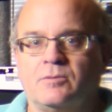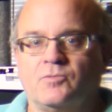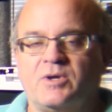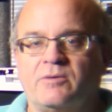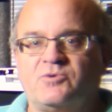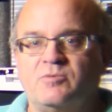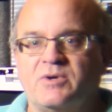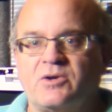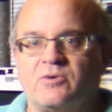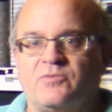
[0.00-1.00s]
we have two
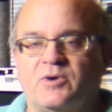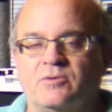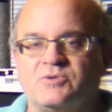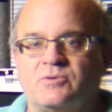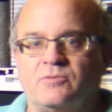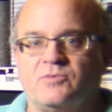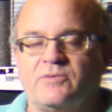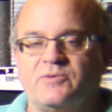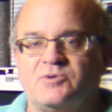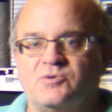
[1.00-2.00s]
microphones
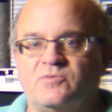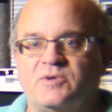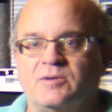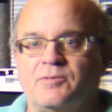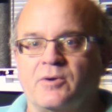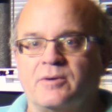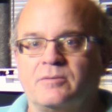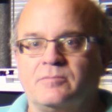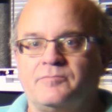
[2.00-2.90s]
roughly 2 feet apart